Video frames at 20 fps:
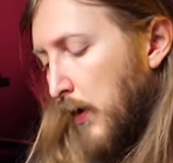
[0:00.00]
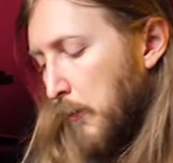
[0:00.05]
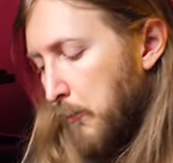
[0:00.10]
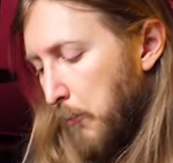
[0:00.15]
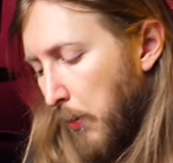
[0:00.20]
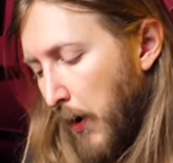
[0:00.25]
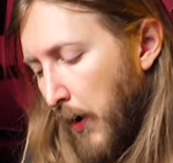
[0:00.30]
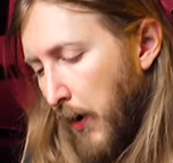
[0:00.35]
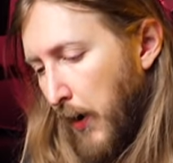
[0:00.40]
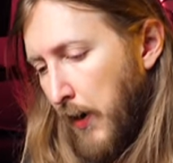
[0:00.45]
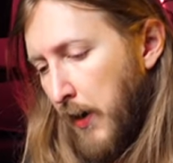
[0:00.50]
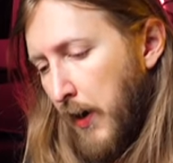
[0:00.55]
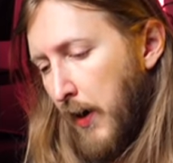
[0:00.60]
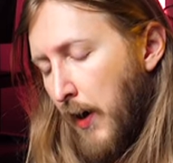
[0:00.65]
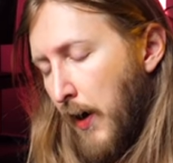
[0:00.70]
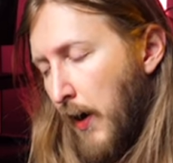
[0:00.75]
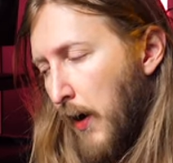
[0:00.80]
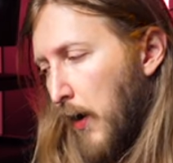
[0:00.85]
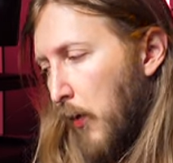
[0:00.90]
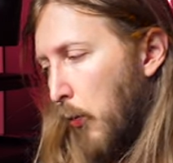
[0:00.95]

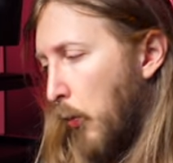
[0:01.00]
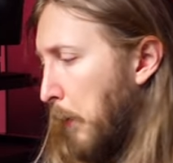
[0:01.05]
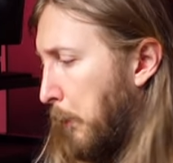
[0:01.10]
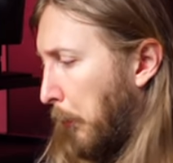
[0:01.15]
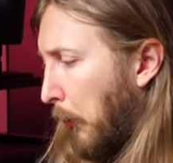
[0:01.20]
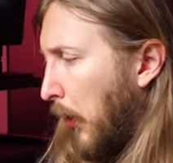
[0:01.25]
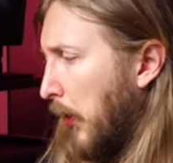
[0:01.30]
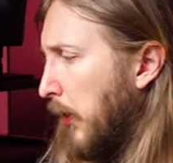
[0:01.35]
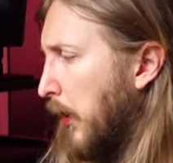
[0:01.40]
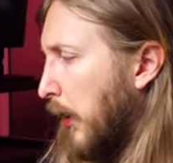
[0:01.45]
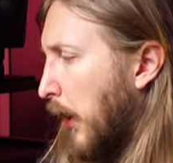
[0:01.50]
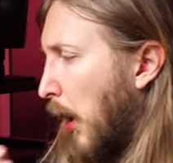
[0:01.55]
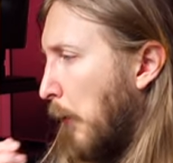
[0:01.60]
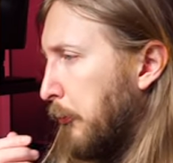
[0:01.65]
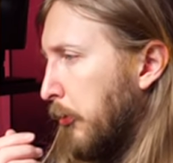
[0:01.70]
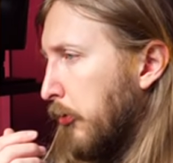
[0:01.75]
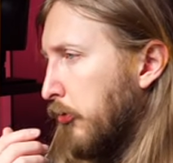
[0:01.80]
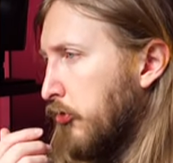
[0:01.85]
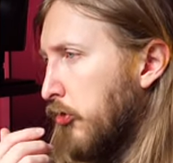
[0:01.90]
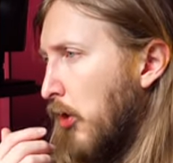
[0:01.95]
But we played a
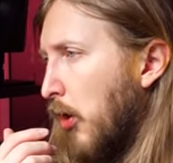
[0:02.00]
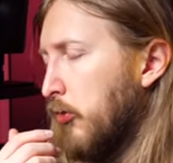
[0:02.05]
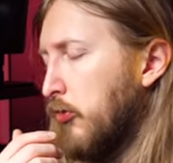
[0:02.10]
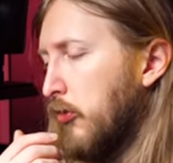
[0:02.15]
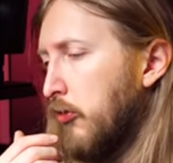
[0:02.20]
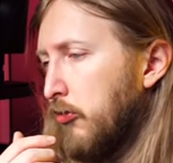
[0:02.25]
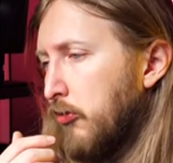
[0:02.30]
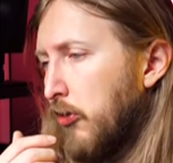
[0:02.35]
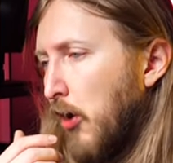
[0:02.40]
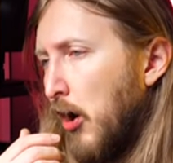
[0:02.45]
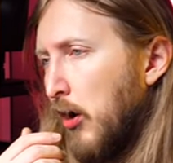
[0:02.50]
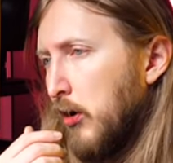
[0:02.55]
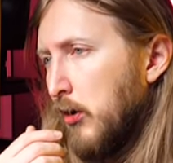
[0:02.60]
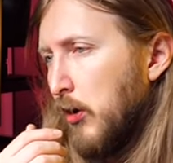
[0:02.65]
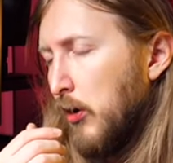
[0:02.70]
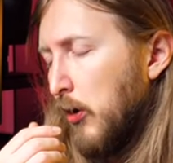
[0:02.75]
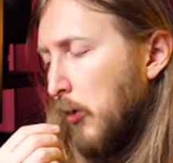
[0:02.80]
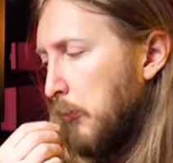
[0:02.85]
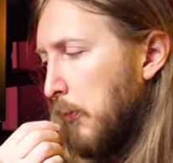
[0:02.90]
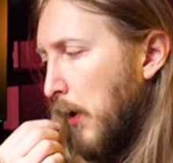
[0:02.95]
couple of shows in
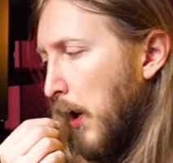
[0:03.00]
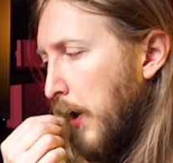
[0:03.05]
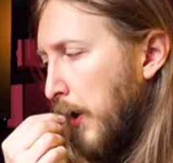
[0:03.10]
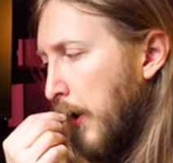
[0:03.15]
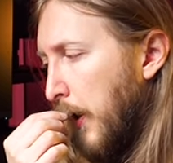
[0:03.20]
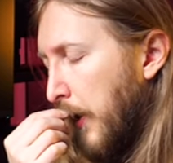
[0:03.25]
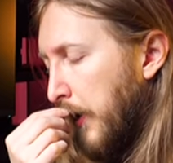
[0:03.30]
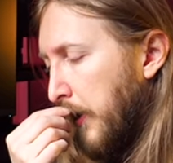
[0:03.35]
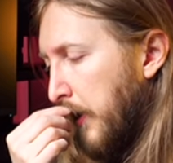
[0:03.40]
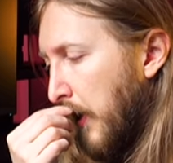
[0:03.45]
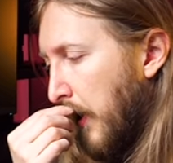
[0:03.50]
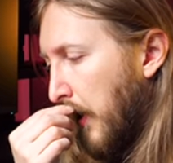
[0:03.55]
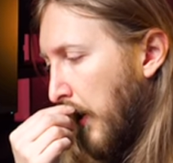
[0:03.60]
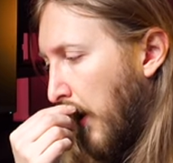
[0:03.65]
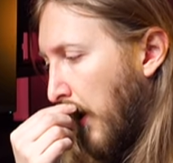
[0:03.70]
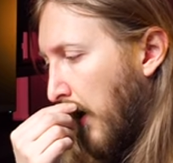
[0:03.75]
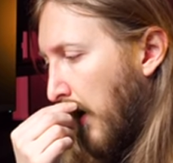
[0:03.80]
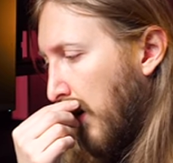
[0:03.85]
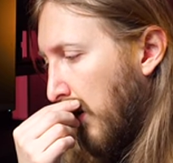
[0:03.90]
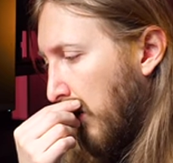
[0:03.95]
Stockholm, and
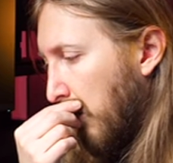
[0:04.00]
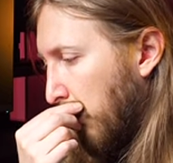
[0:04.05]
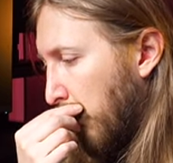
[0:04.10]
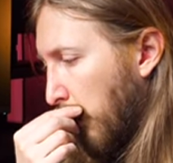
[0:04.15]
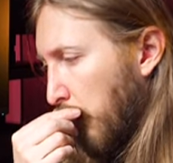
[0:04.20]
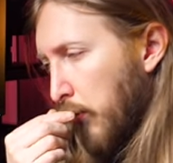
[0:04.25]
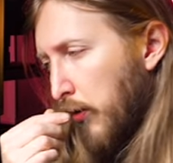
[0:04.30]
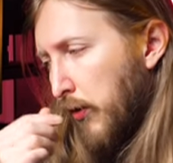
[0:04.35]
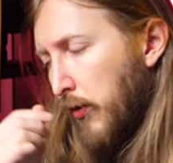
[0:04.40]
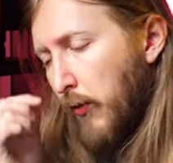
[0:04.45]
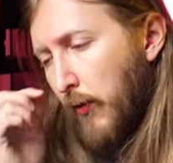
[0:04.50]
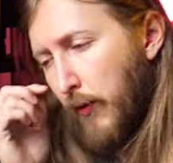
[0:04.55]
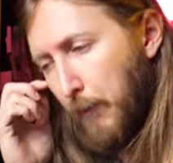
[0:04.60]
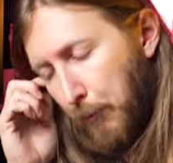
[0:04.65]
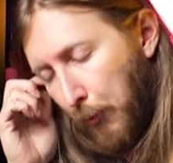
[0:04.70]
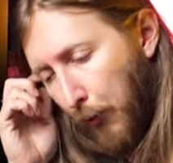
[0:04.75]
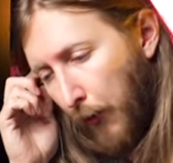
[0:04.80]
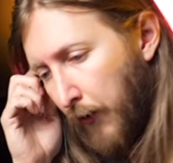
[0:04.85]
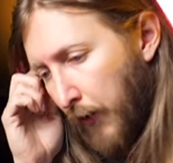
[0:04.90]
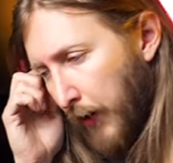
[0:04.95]
we were doing
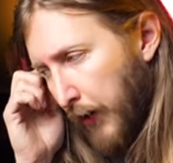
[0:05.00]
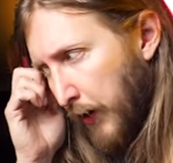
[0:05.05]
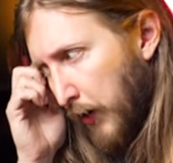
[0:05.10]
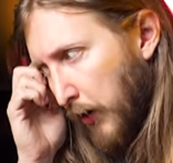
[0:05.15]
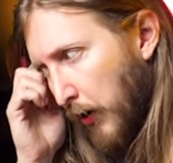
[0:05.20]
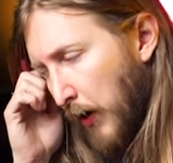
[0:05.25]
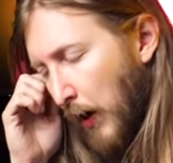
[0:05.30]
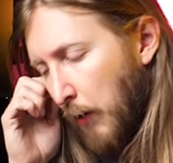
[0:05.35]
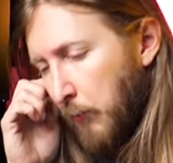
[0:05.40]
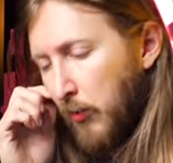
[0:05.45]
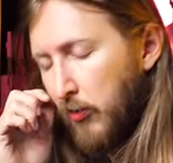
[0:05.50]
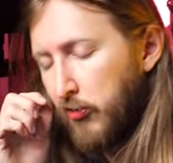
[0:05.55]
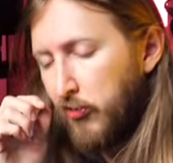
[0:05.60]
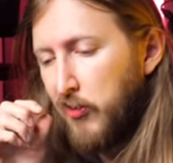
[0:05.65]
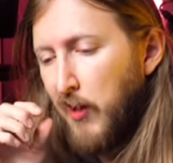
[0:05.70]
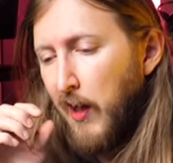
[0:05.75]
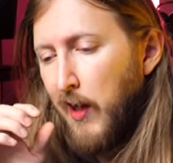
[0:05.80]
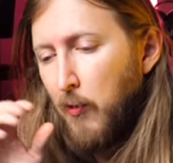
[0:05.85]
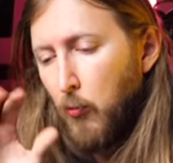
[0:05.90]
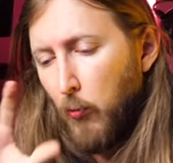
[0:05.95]
pretty good, I must
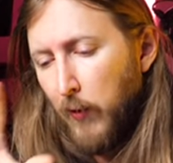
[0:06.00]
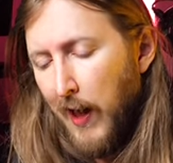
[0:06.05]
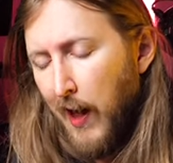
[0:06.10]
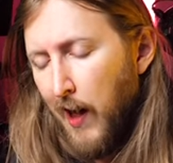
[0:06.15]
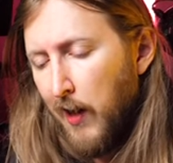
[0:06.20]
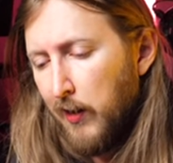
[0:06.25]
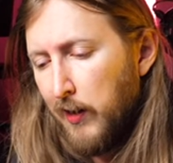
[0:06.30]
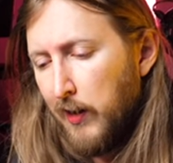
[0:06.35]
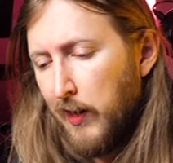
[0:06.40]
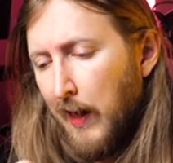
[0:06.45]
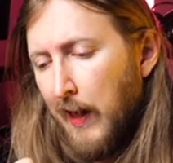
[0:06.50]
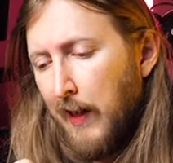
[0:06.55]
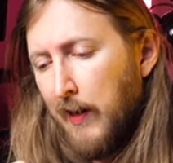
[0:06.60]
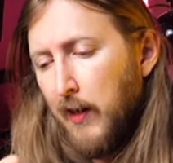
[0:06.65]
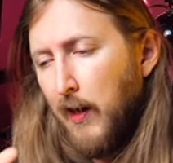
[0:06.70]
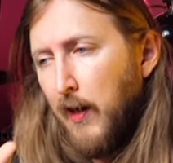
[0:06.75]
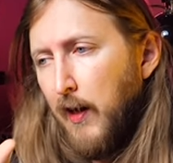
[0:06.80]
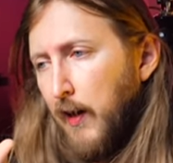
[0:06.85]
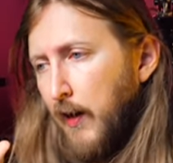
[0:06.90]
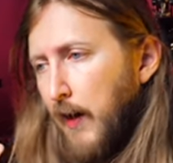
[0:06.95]
say. And we had a gig
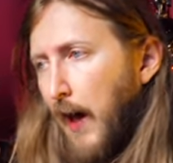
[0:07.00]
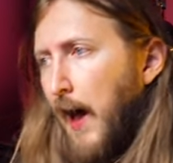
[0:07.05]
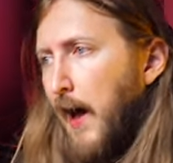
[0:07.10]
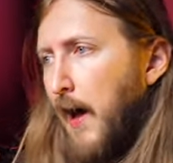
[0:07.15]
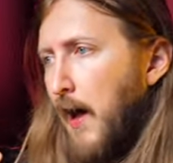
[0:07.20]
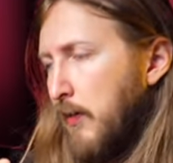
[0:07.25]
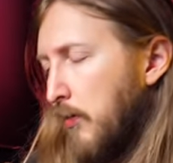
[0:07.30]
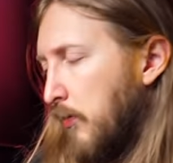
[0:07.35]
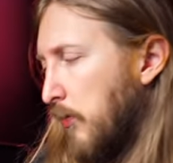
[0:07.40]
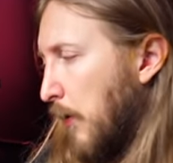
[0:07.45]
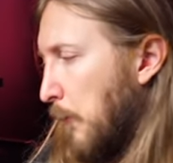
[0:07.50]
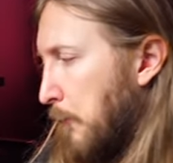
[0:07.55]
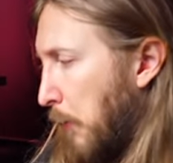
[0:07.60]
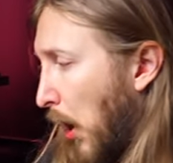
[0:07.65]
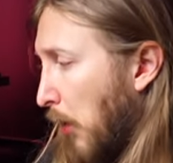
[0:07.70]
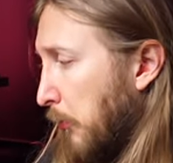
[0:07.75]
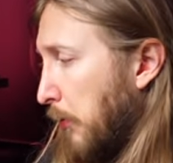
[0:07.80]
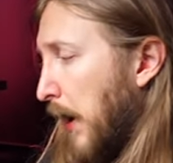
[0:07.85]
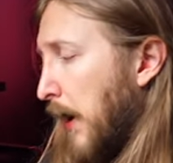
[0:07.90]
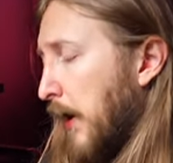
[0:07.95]
at
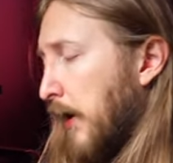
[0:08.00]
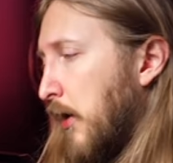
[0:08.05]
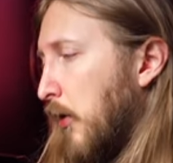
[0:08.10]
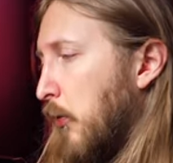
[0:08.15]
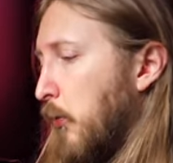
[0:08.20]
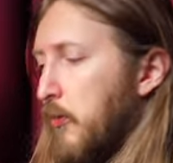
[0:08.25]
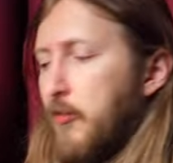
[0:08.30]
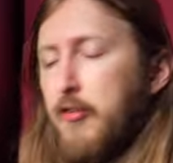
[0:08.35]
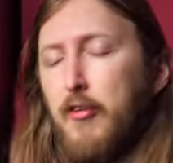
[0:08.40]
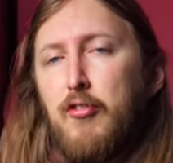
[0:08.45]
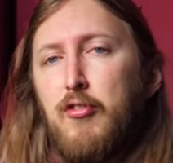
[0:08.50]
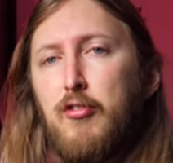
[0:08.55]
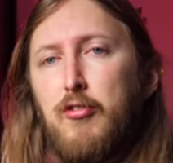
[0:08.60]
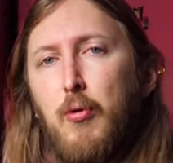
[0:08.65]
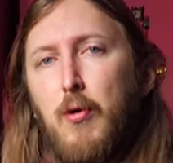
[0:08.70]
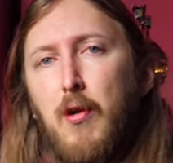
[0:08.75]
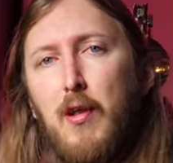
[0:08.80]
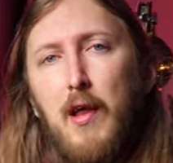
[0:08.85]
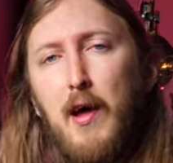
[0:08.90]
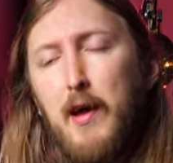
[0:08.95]
Pub Anchor, which is
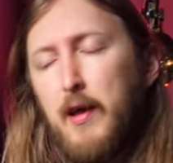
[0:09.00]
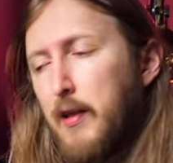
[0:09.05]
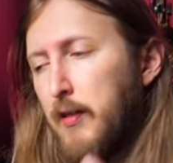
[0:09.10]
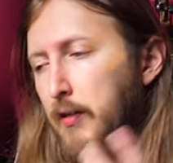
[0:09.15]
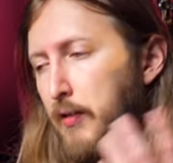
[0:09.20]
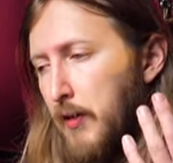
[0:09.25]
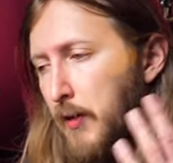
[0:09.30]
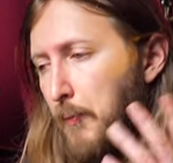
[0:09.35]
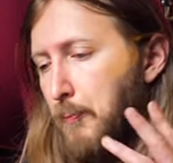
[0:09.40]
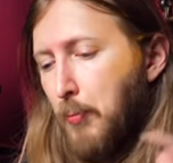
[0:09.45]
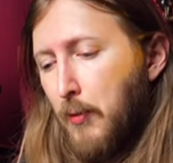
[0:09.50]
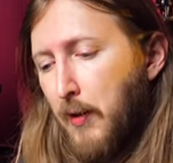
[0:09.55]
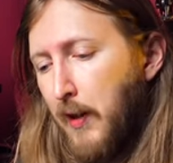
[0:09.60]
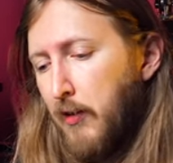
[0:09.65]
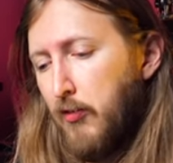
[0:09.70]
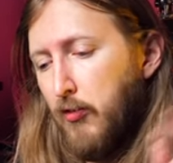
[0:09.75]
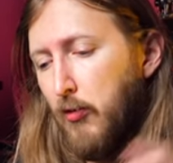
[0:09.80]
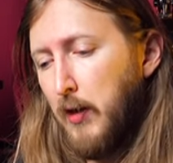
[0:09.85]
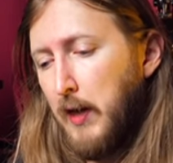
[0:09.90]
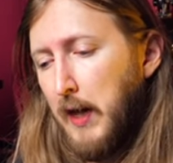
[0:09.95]
sort of like the
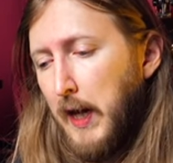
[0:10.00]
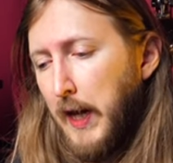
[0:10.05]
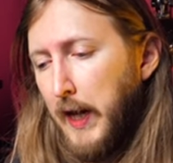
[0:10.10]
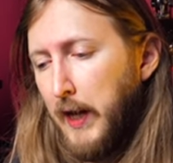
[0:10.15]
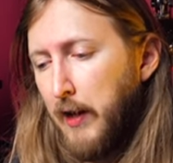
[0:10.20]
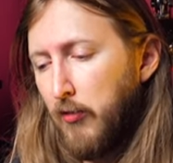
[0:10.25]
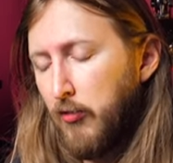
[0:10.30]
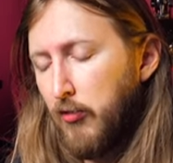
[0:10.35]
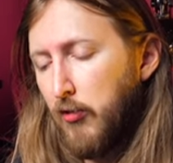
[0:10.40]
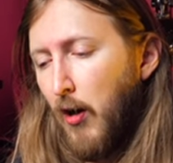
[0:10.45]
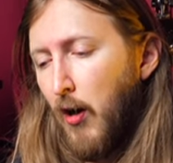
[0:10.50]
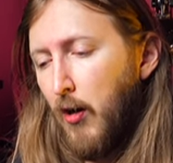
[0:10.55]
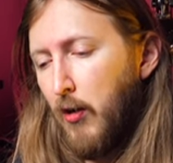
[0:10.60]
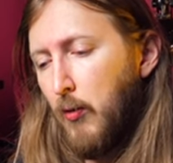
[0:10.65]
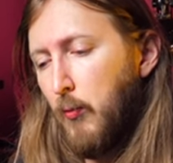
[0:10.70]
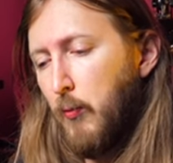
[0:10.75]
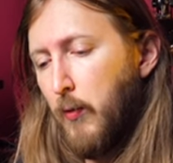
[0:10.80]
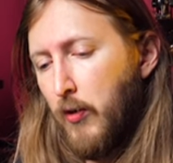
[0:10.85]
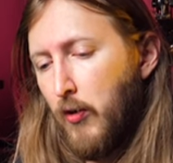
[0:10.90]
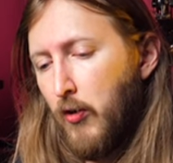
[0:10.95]
place to gig in
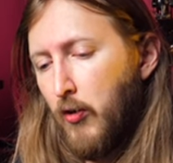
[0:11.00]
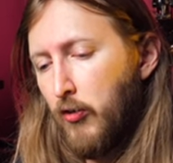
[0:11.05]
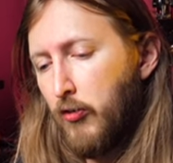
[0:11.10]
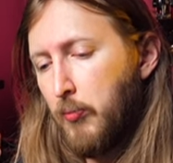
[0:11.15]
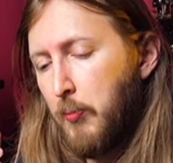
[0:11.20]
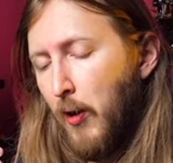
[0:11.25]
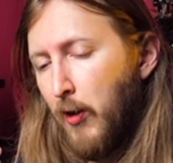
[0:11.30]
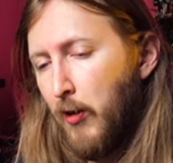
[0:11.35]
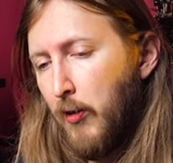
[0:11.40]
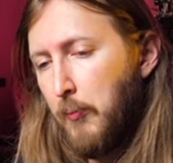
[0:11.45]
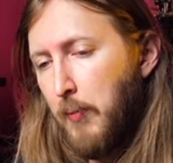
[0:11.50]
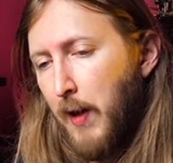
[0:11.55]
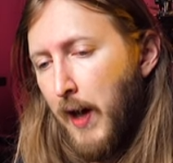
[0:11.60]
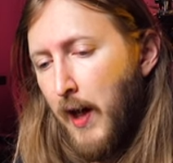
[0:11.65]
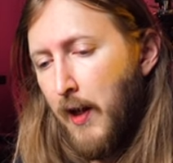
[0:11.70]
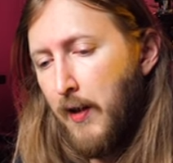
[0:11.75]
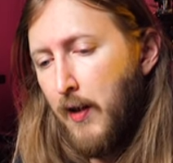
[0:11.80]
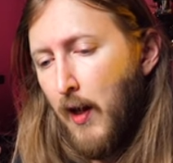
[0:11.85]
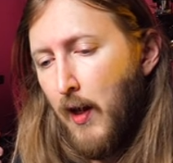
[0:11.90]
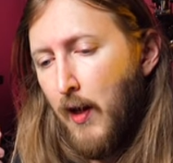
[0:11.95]
Stockholm when you're a smaller
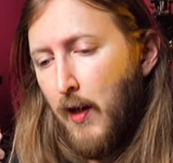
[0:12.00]
band.